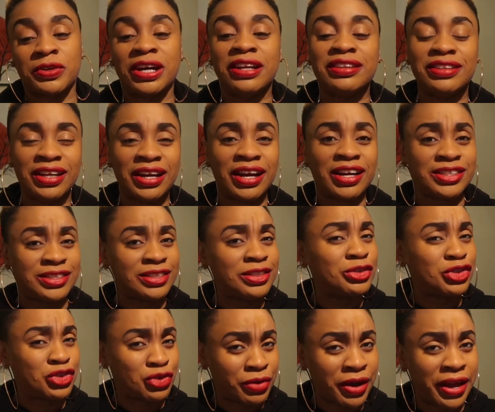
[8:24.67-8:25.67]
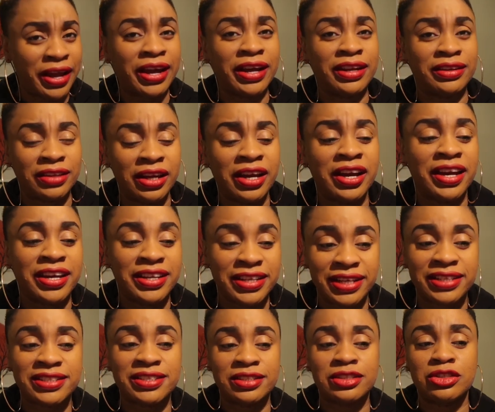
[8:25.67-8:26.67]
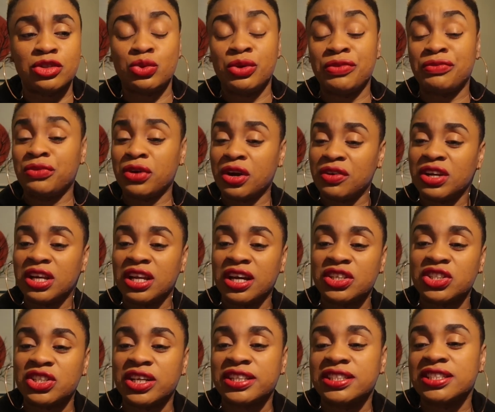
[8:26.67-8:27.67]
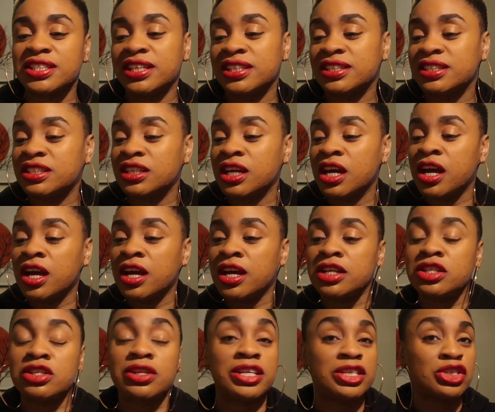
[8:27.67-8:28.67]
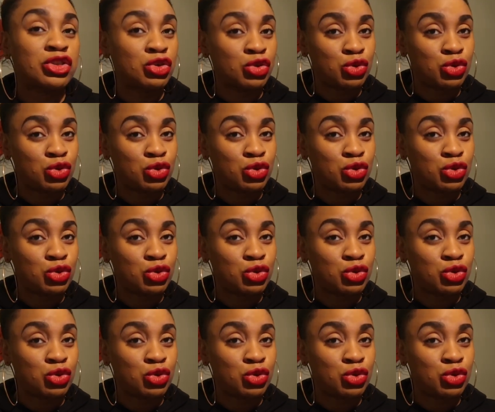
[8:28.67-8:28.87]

and they actually try and get it to a very large extent. So let's go